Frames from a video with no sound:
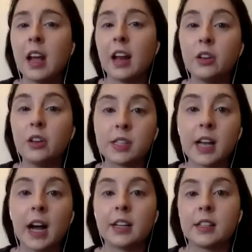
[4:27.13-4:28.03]
and use
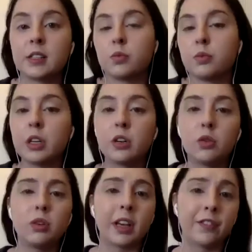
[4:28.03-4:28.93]
that as really
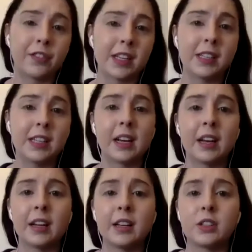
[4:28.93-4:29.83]
cool gift
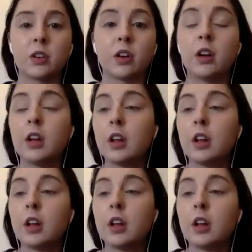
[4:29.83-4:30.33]
ideas or